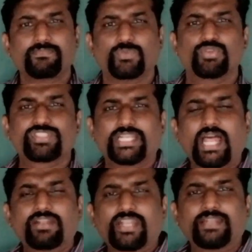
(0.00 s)
You said
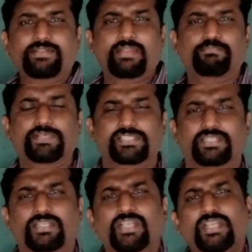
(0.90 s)

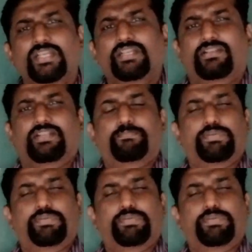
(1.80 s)
110%. Right.